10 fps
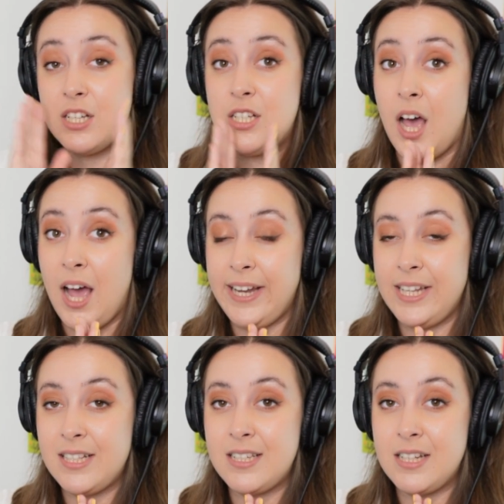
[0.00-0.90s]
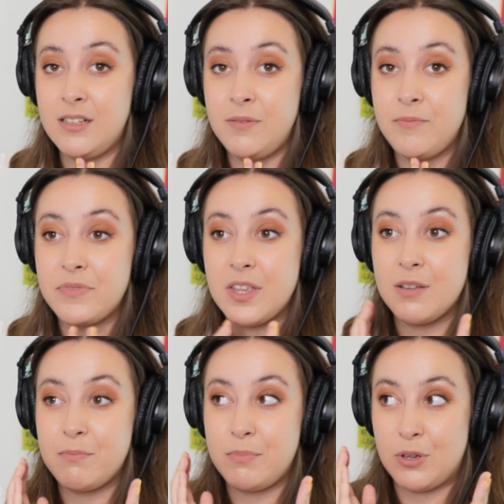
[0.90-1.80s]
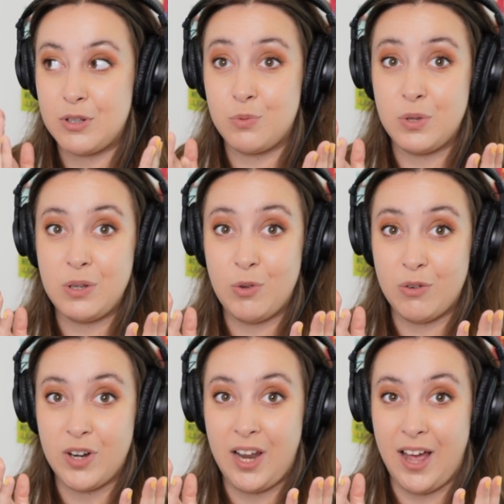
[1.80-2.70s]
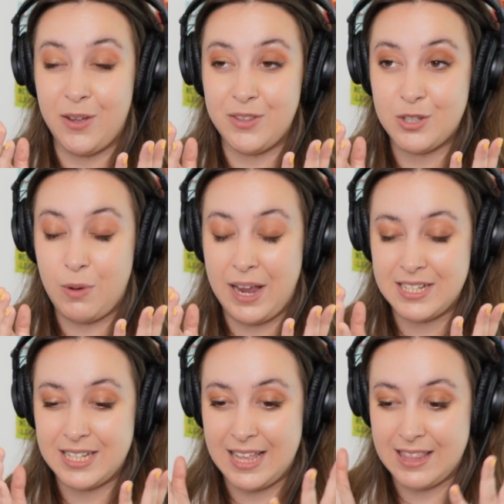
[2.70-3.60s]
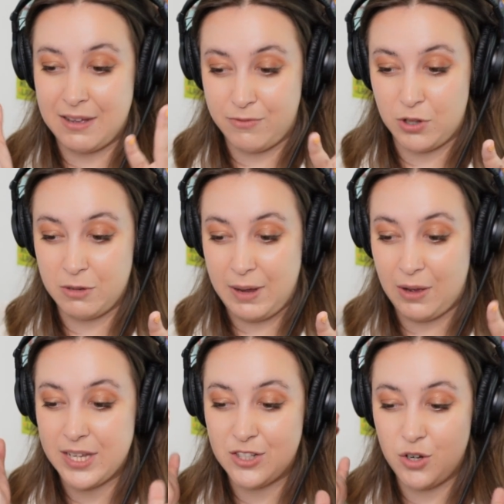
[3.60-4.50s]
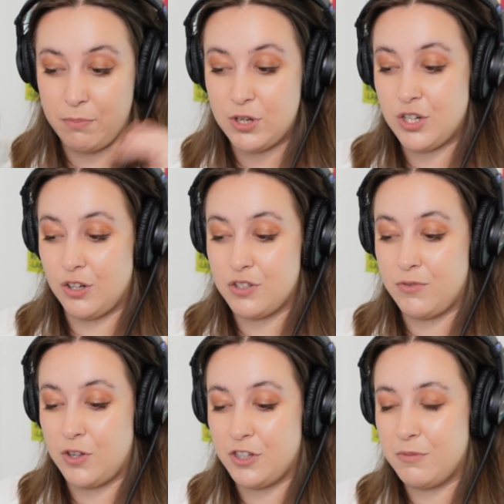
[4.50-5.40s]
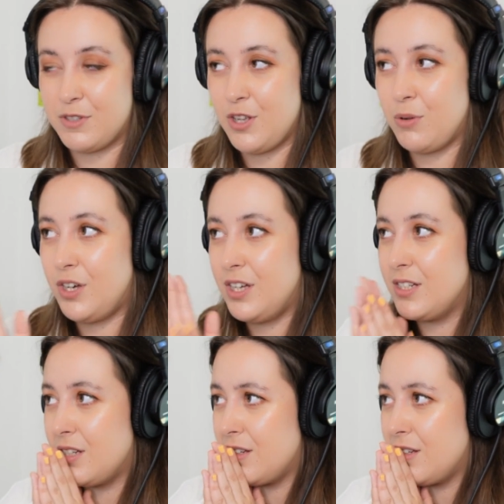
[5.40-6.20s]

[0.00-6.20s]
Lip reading: Tiny still, because we want to rely on the twang to get that volume out. He's not pushing lots of volume. So good.